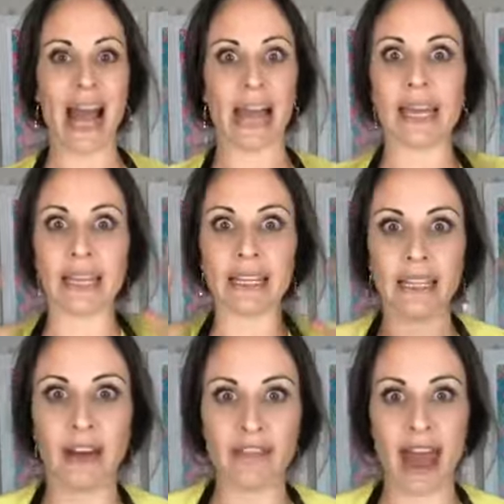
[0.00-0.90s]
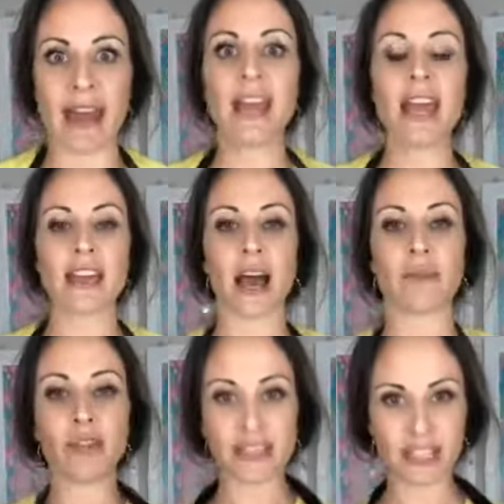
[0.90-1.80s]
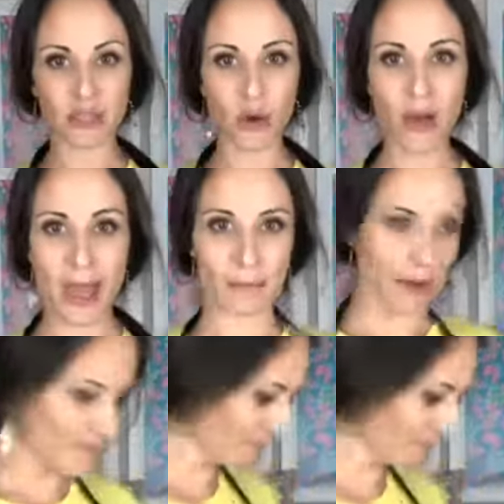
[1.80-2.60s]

I love that. You get this cool apron.